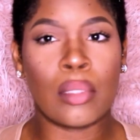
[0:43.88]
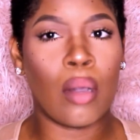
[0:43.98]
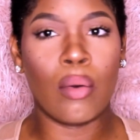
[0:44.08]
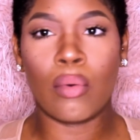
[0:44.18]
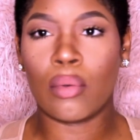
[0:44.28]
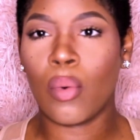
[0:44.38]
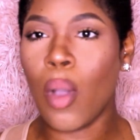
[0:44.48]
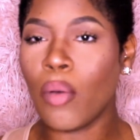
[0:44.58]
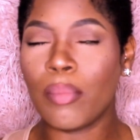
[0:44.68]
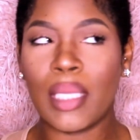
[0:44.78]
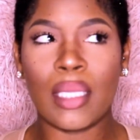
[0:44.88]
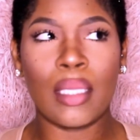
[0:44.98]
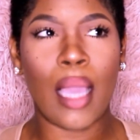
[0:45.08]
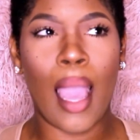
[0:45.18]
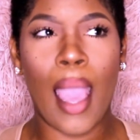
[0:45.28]
Don't quote
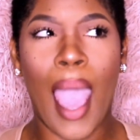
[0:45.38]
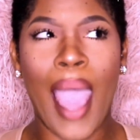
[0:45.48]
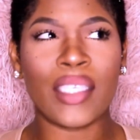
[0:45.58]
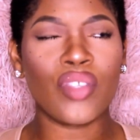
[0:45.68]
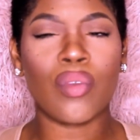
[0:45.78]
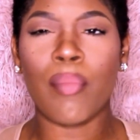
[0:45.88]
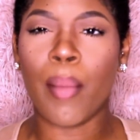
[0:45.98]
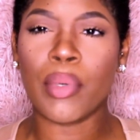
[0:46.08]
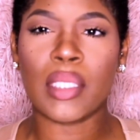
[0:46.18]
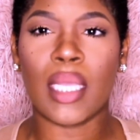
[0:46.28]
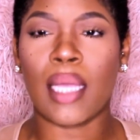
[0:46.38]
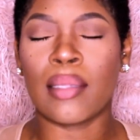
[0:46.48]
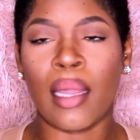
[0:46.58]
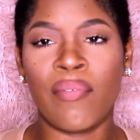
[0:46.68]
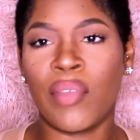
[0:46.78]
me. I just remember seeing a
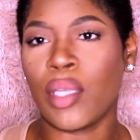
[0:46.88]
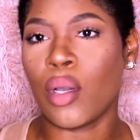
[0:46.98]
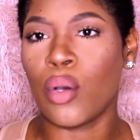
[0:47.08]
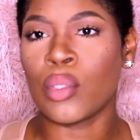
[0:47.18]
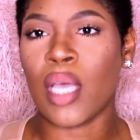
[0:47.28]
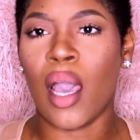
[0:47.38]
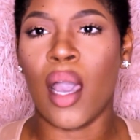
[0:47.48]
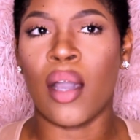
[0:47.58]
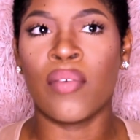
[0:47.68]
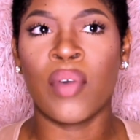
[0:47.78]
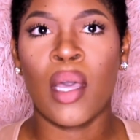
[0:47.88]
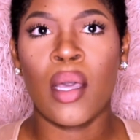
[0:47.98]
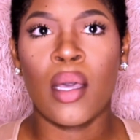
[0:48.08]
lot of videos of